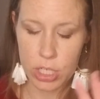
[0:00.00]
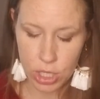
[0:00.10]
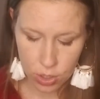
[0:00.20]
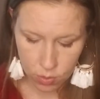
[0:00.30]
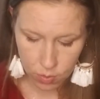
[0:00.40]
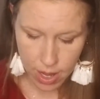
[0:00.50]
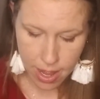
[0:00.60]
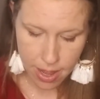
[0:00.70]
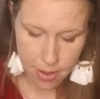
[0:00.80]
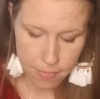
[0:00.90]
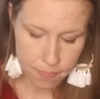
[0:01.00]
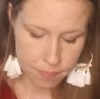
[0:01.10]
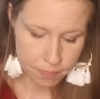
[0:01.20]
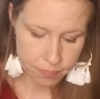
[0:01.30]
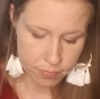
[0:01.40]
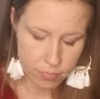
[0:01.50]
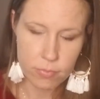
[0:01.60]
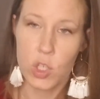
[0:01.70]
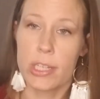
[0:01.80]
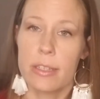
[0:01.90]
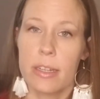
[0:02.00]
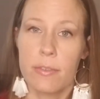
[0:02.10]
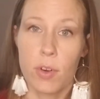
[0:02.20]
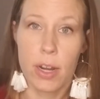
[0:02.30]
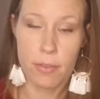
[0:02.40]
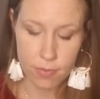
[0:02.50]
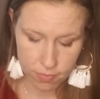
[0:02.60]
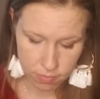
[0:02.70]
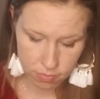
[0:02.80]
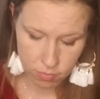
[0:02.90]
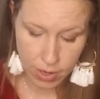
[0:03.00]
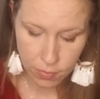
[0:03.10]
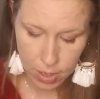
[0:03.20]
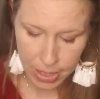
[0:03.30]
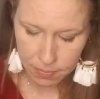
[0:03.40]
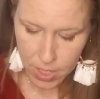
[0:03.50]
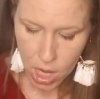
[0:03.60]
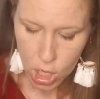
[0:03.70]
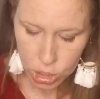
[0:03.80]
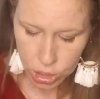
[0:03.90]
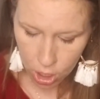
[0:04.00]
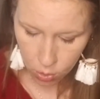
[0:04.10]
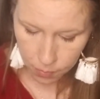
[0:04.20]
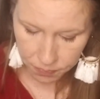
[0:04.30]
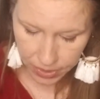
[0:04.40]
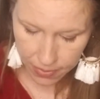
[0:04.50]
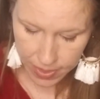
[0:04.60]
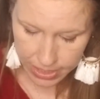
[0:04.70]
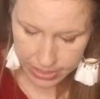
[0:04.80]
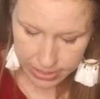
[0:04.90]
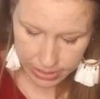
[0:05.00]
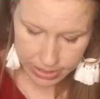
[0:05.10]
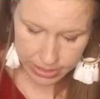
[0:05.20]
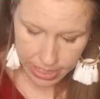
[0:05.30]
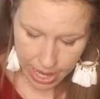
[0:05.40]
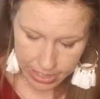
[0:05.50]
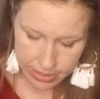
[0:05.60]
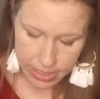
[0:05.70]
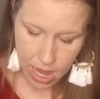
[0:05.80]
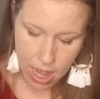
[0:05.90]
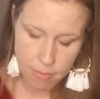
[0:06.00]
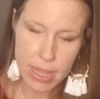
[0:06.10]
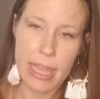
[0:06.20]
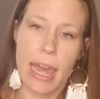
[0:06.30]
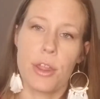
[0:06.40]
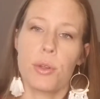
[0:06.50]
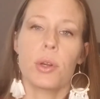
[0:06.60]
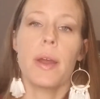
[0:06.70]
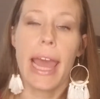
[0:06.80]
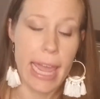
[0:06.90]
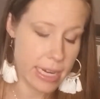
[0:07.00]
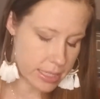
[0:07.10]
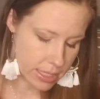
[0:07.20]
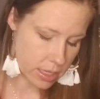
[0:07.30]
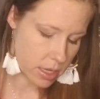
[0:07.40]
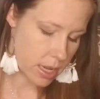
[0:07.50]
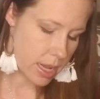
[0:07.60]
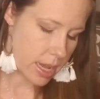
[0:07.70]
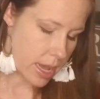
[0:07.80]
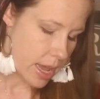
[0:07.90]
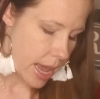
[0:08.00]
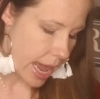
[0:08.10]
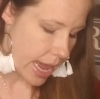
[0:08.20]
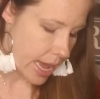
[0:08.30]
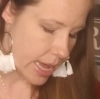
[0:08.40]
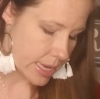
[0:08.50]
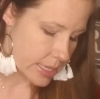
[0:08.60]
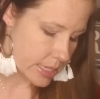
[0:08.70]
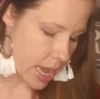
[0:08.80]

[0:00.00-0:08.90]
you just right in front of me. So this is listed as K through 8. And